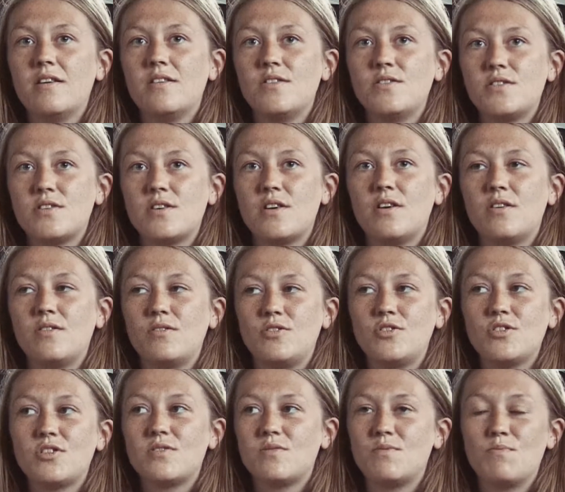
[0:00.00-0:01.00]
So it's
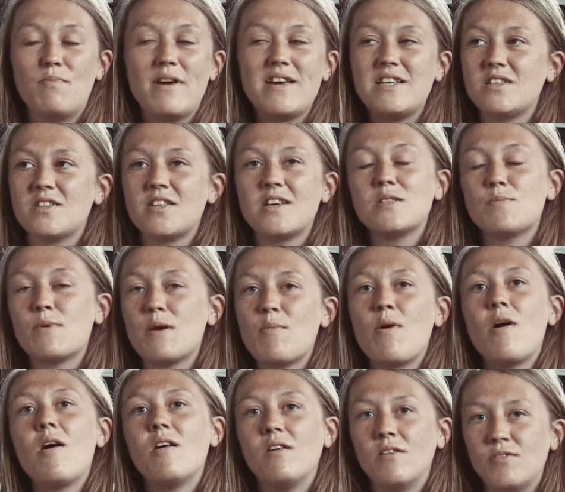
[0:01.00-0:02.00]
just an amazing thing to be a
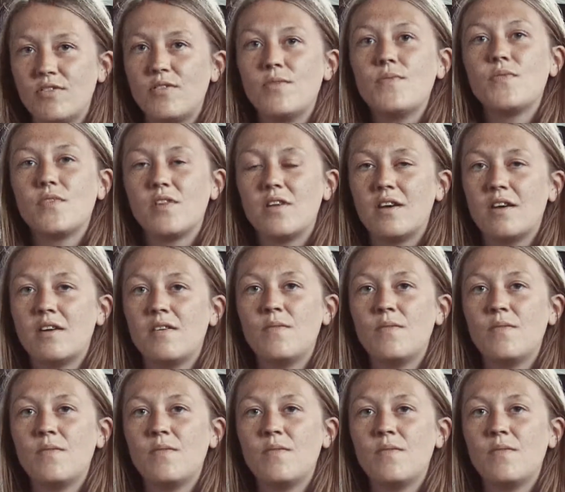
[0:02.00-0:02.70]
part of. Yeah.